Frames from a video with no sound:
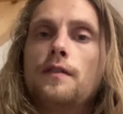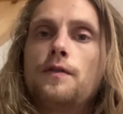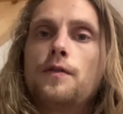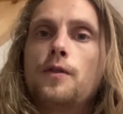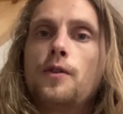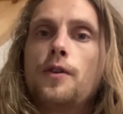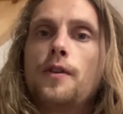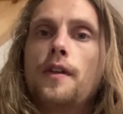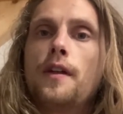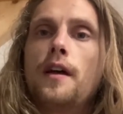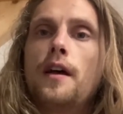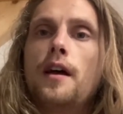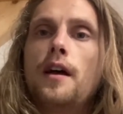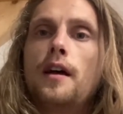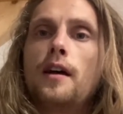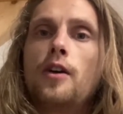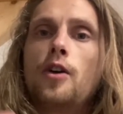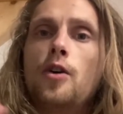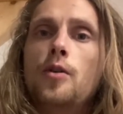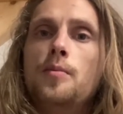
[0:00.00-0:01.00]

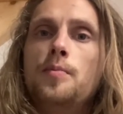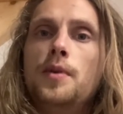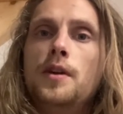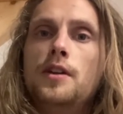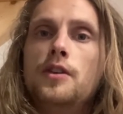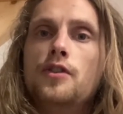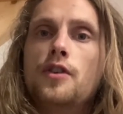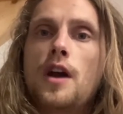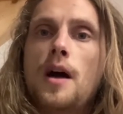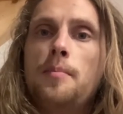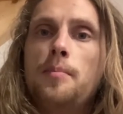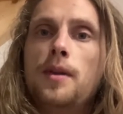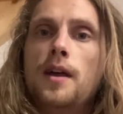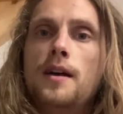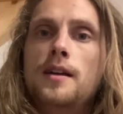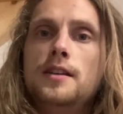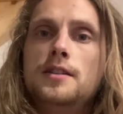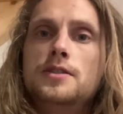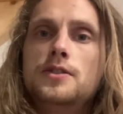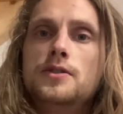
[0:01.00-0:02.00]
the company you're
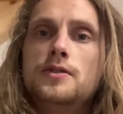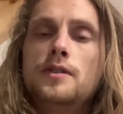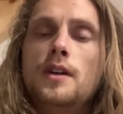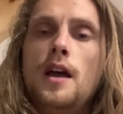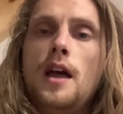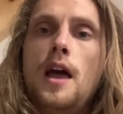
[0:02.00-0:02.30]
applying to.